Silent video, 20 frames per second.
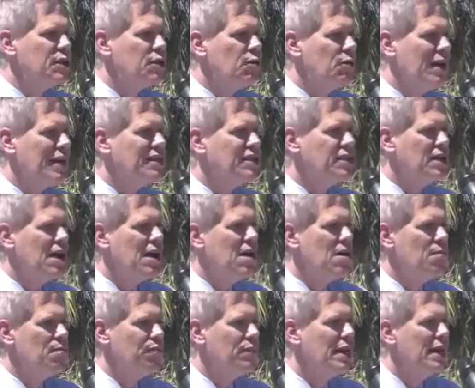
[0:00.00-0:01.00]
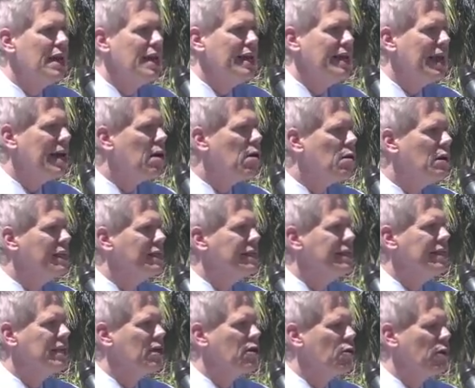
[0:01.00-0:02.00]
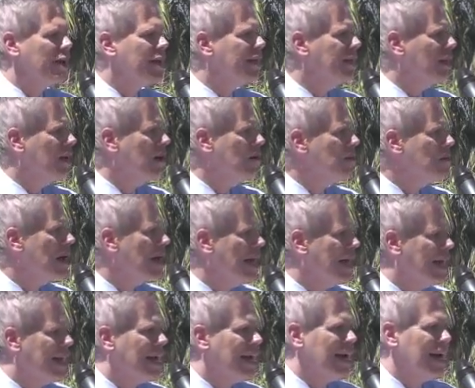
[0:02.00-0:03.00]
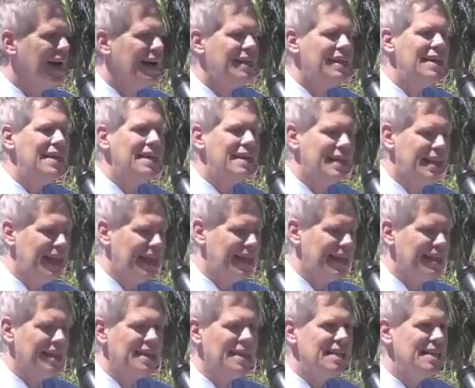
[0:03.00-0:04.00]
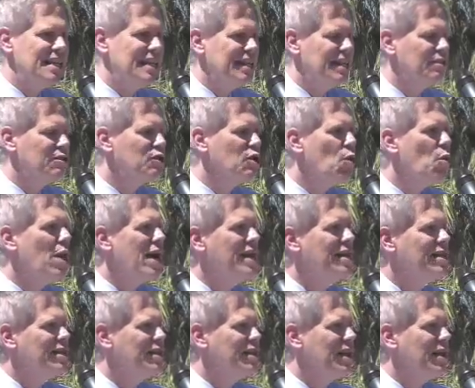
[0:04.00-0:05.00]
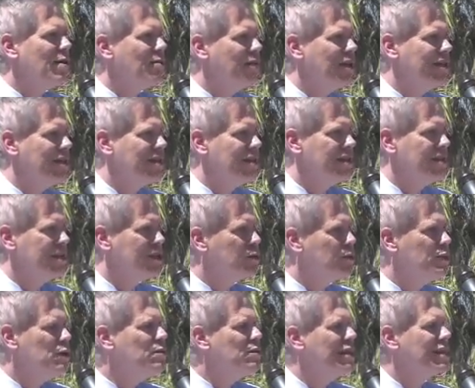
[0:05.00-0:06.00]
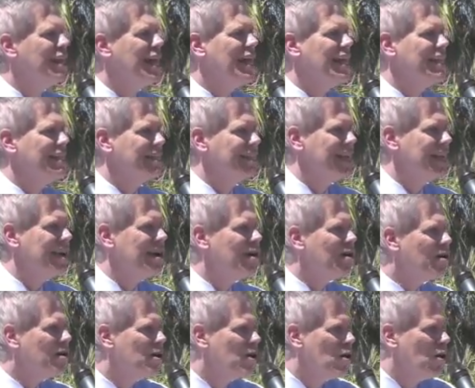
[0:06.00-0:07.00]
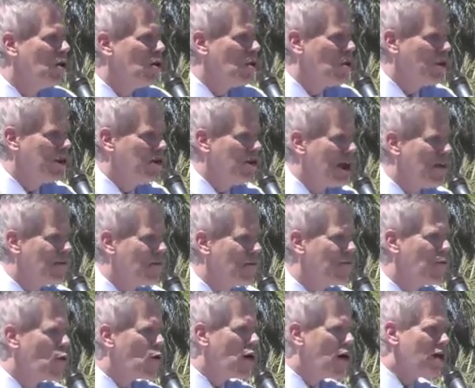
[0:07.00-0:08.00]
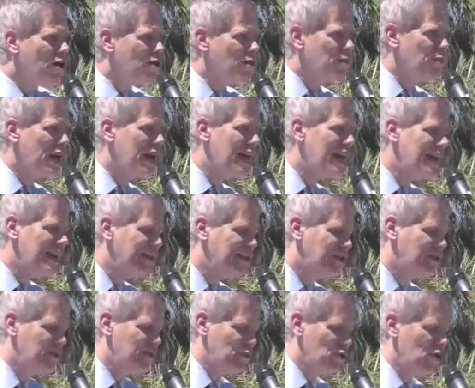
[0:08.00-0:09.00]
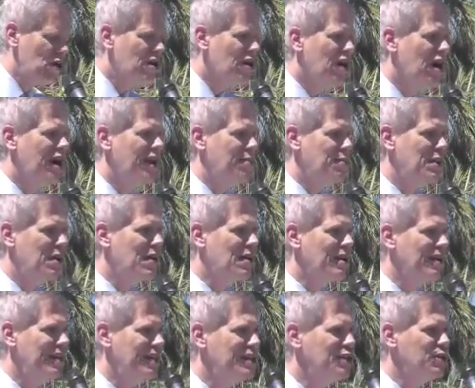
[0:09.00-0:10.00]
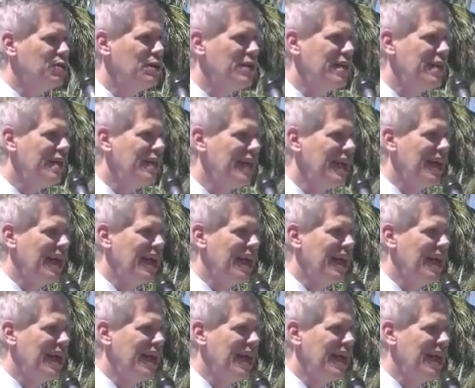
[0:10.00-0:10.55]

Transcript: to correct some narrowness in the curriculum, and I think that there's no way to dispute that that is there. When you have a 400-page book on American history,